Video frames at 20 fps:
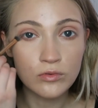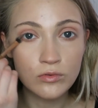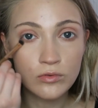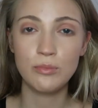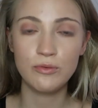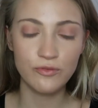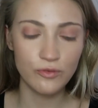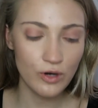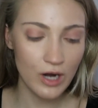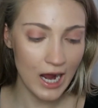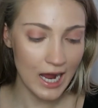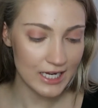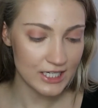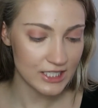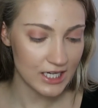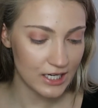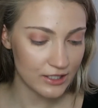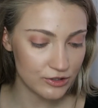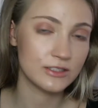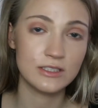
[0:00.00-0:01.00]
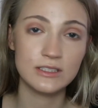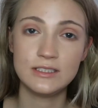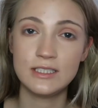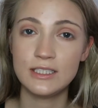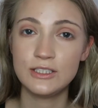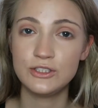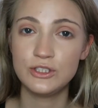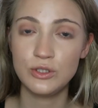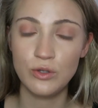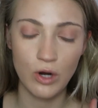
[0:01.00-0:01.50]
So before eyeshadow, she
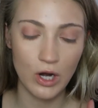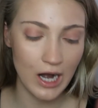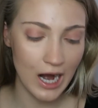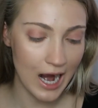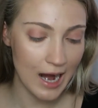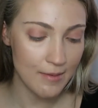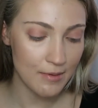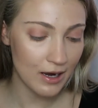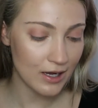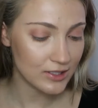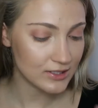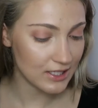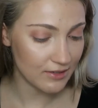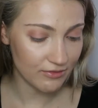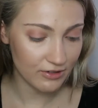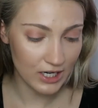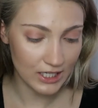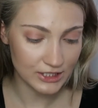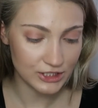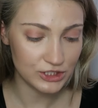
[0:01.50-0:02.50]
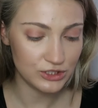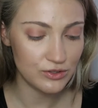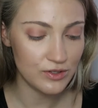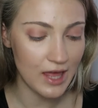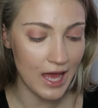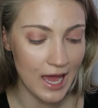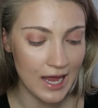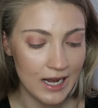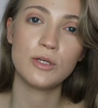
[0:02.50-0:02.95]
did do her eyebrows. I forgot to do that.